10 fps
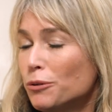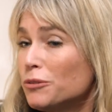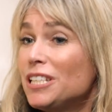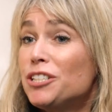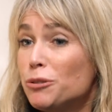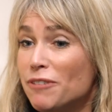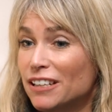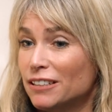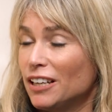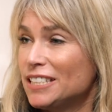or did you
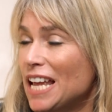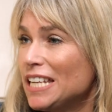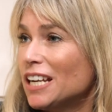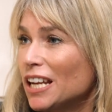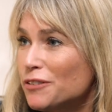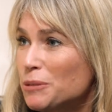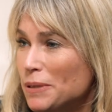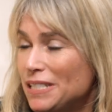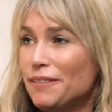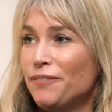recognize any kind of
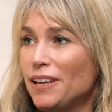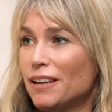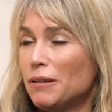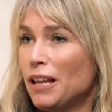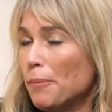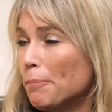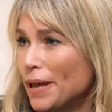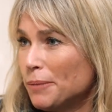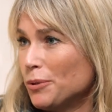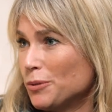specific like
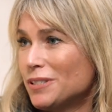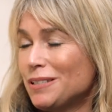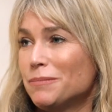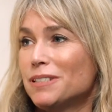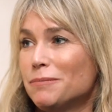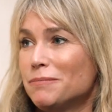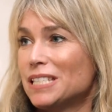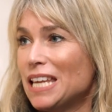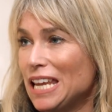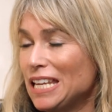menopause symptoms
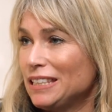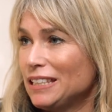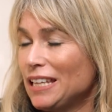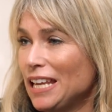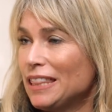in